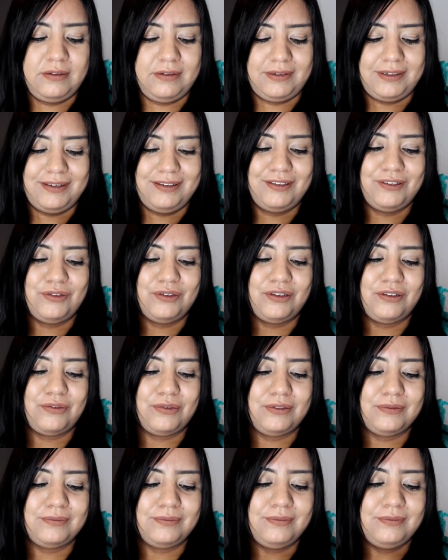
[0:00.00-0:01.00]
I'm gonna do another
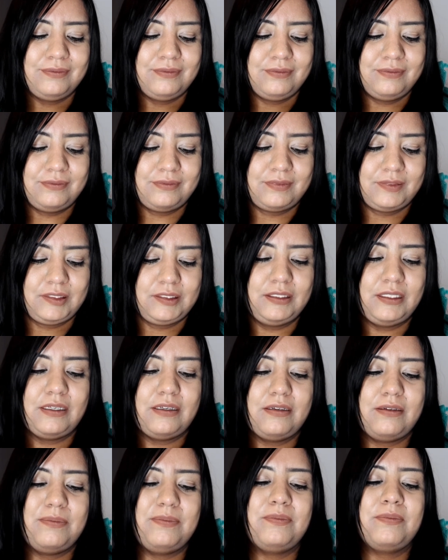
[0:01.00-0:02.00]
one
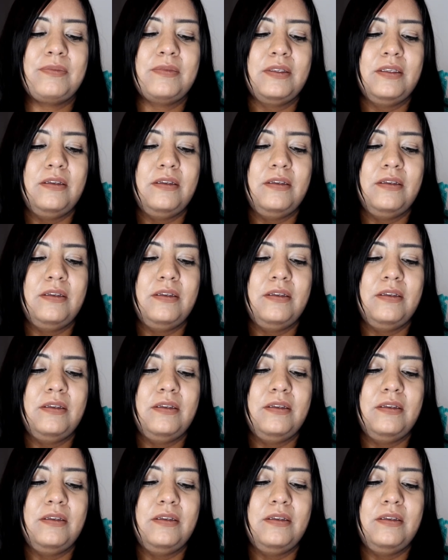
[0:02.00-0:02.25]
um,